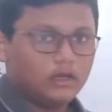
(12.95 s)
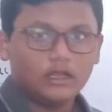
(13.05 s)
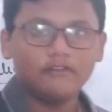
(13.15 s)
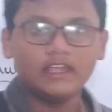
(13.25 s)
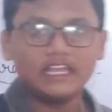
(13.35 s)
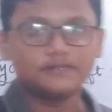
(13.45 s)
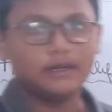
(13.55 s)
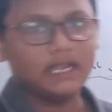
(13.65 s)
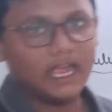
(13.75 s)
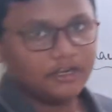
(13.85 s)
Now I'll
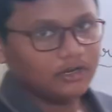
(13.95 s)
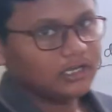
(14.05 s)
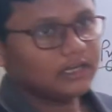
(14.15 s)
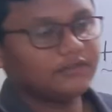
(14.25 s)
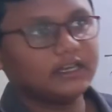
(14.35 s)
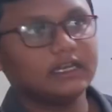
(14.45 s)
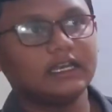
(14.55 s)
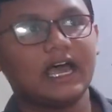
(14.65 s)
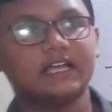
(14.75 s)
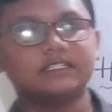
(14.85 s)
explain hydraulic lift.
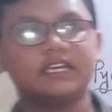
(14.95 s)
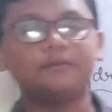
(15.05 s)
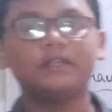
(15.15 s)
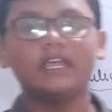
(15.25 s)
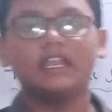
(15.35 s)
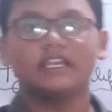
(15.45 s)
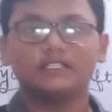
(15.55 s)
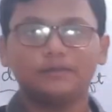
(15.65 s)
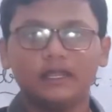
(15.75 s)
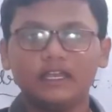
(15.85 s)
In last chapter I
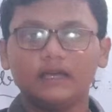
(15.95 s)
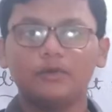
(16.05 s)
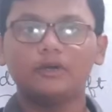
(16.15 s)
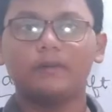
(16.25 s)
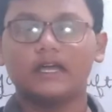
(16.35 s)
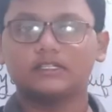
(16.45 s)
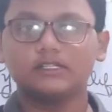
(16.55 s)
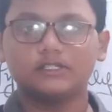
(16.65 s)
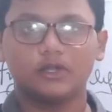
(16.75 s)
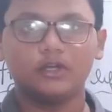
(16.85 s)
explained about
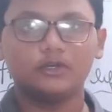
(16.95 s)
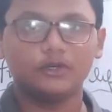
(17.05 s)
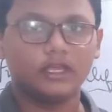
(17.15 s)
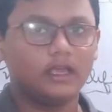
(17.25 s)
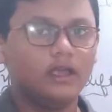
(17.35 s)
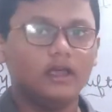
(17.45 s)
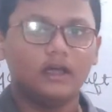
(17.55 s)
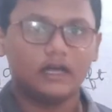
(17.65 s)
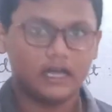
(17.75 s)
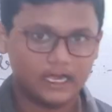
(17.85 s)
Pascal's law. Today
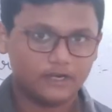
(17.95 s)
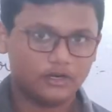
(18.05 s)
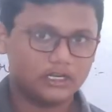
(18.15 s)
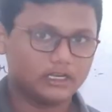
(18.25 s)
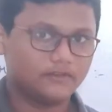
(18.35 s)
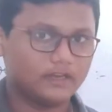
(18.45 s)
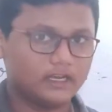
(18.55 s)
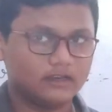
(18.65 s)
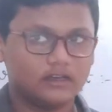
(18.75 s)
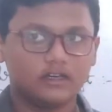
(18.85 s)
hydraulic lift
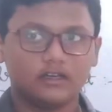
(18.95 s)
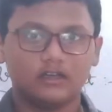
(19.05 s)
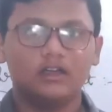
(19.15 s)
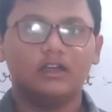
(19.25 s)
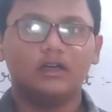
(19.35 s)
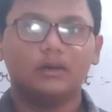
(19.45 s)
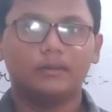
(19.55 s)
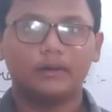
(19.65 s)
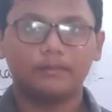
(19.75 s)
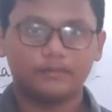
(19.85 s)
and
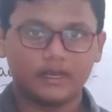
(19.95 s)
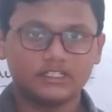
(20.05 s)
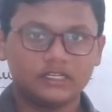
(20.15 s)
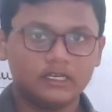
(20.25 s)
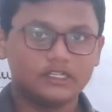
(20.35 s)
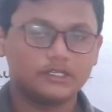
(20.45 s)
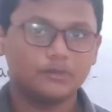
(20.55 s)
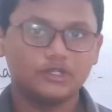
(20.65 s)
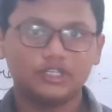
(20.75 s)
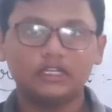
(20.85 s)
pressure
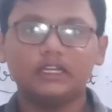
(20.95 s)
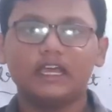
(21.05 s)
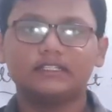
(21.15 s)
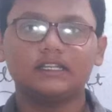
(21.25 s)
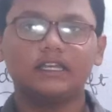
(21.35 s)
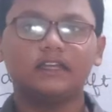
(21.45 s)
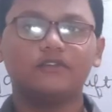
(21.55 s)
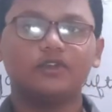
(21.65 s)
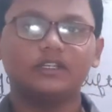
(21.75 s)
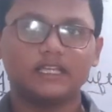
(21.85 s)
distribution in
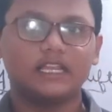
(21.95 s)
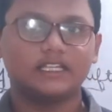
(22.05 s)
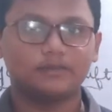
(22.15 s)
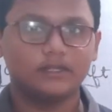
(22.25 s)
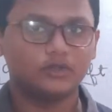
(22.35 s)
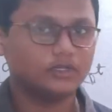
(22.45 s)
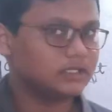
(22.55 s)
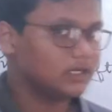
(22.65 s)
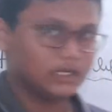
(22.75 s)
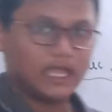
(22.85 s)
accelerated fluids. I'll explain
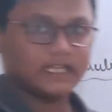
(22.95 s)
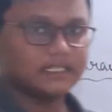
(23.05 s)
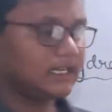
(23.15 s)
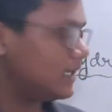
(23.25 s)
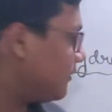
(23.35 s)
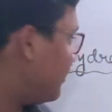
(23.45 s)
those. Accelerated